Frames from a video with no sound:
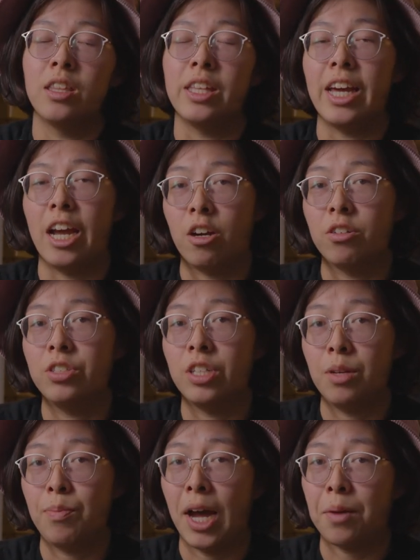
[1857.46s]
the Air
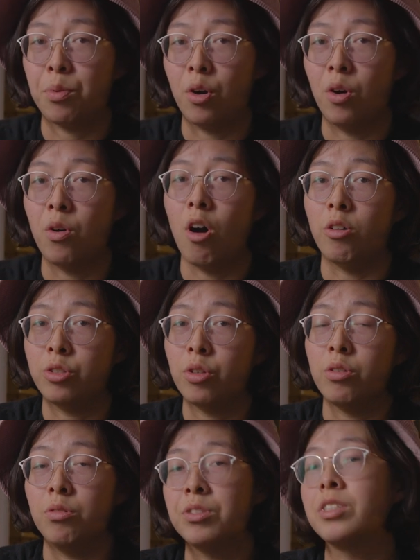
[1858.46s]
City Pack Pro also
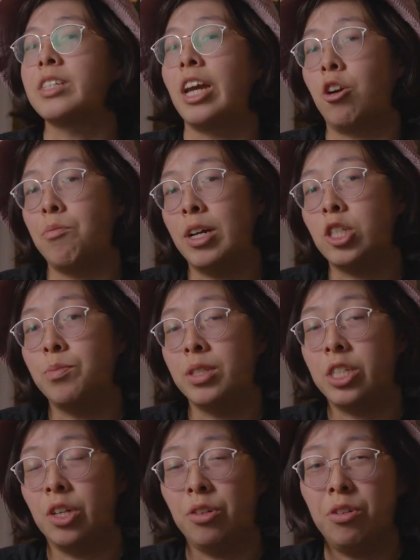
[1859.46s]
uses air mesh
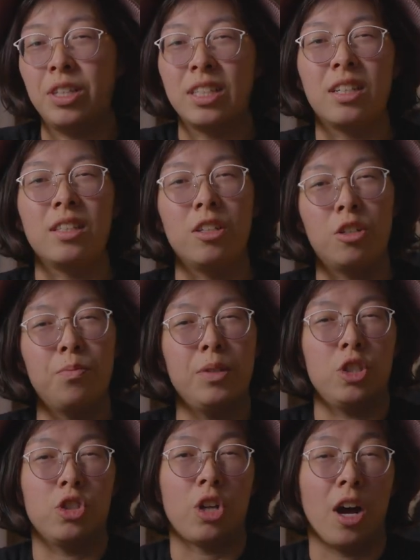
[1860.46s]
material that's a little
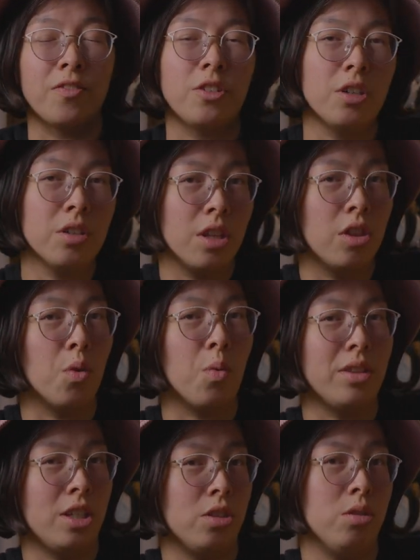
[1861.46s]
bit softer than the
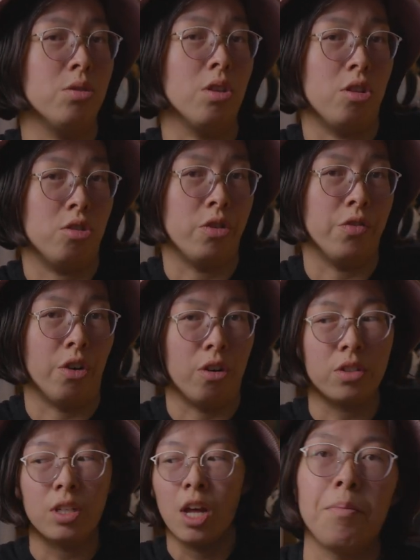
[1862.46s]
one that's used on the
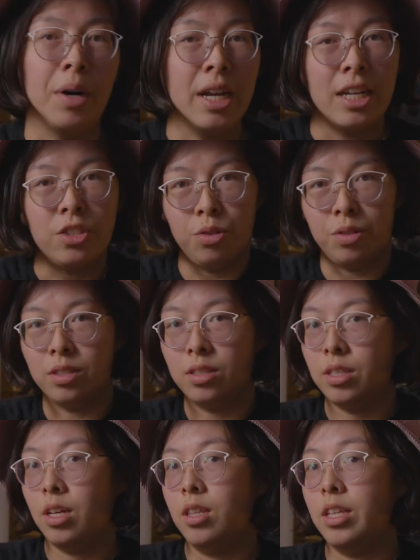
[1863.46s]
Traverse, but as you can
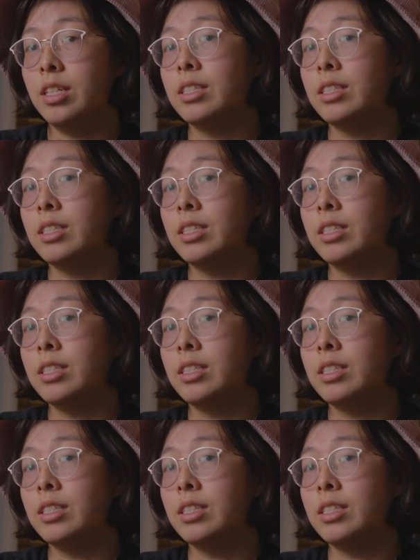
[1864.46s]
see, the